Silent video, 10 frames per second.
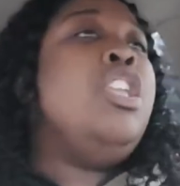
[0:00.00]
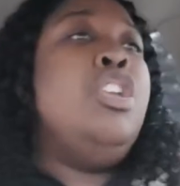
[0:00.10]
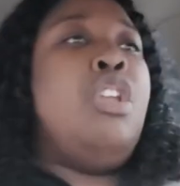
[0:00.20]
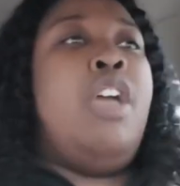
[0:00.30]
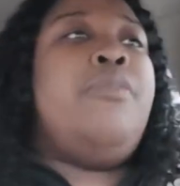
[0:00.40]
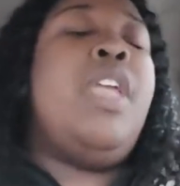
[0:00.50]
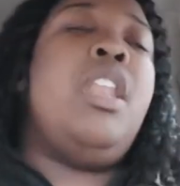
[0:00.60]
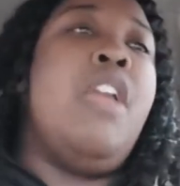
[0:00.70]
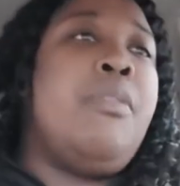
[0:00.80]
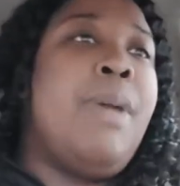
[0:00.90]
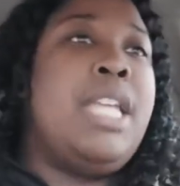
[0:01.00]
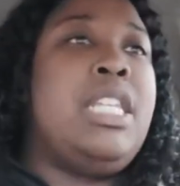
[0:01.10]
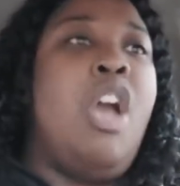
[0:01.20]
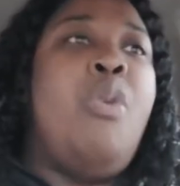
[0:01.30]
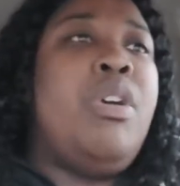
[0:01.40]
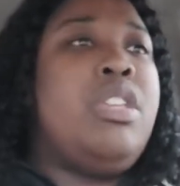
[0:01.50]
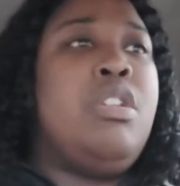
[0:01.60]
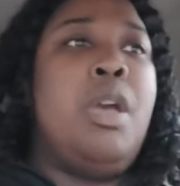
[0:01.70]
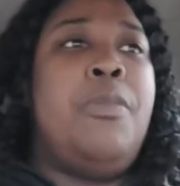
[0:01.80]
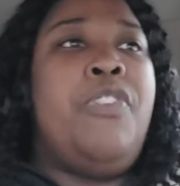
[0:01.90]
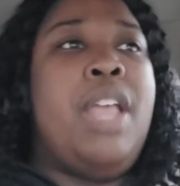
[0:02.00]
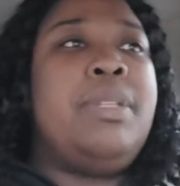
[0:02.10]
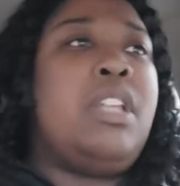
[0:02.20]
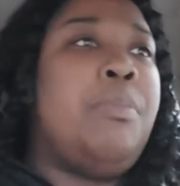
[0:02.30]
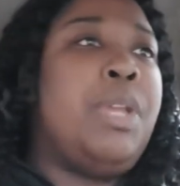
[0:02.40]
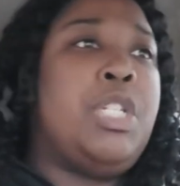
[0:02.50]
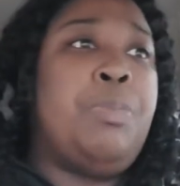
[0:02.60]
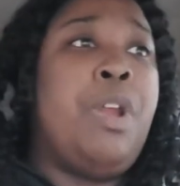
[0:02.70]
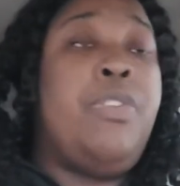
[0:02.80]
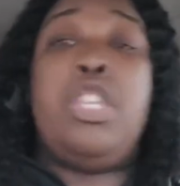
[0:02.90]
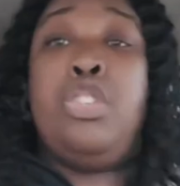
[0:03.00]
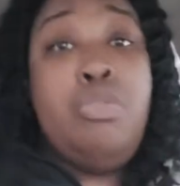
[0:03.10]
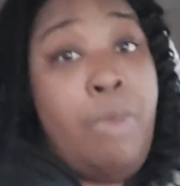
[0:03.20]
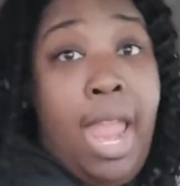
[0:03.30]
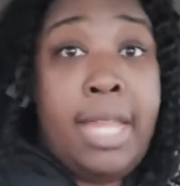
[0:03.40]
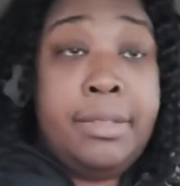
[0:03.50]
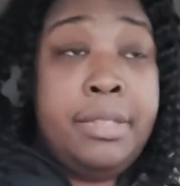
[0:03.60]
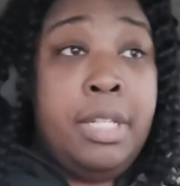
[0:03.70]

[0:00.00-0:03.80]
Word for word: You know, and everybody said, oh, well, you know, families aren't picture perfect. You right.